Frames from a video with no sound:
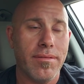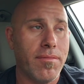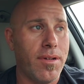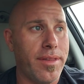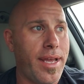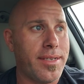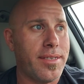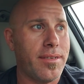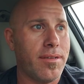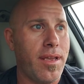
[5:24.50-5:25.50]
Well,
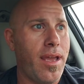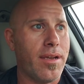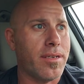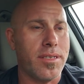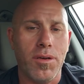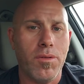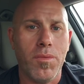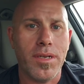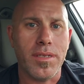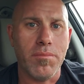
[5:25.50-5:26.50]
that's, yeah, because no one
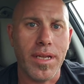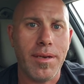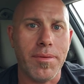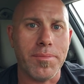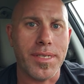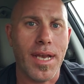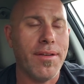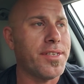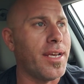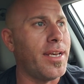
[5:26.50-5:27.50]
wants to blame
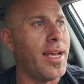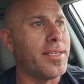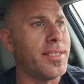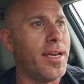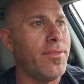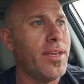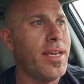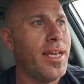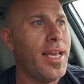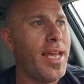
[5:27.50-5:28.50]
themselves on that stuff.
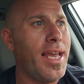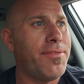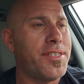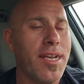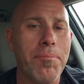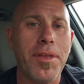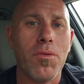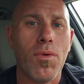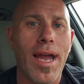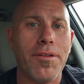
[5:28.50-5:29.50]
If something
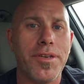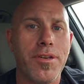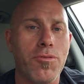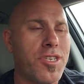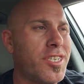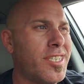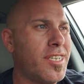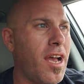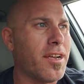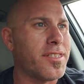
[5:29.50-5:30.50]
around you
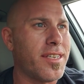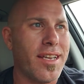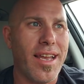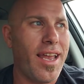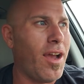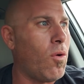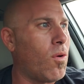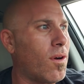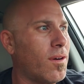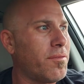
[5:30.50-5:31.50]
sucks
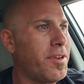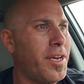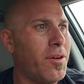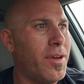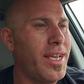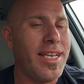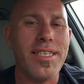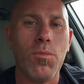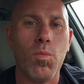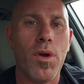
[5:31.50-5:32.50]
or, you know,
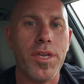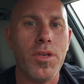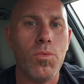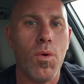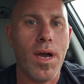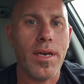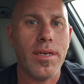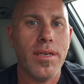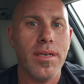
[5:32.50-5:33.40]
isn't what you want,